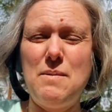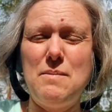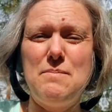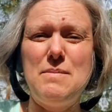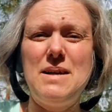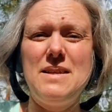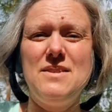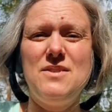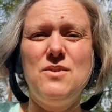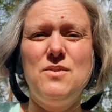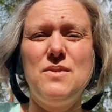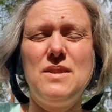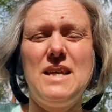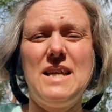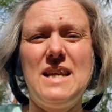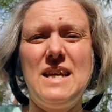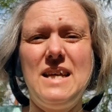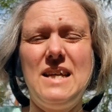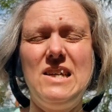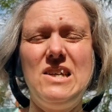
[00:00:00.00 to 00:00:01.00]
my manzo
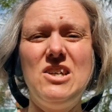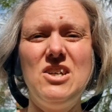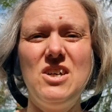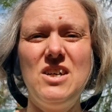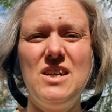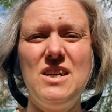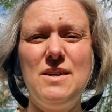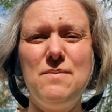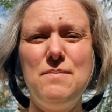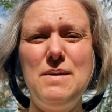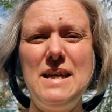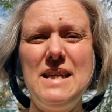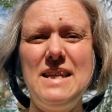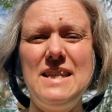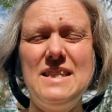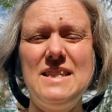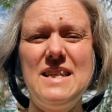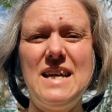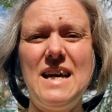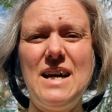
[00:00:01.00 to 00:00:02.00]
that I made
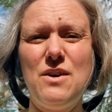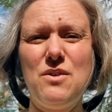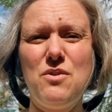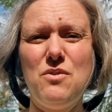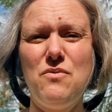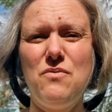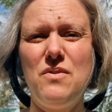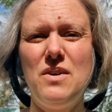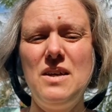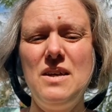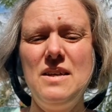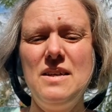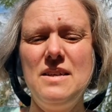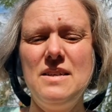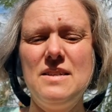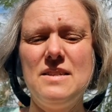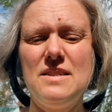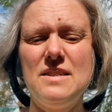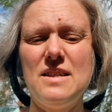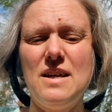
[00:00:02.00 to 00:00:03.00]
it out of
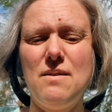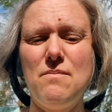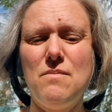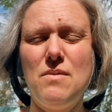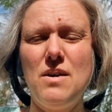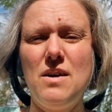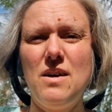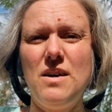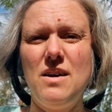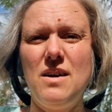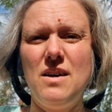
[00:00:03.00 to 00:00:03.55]
some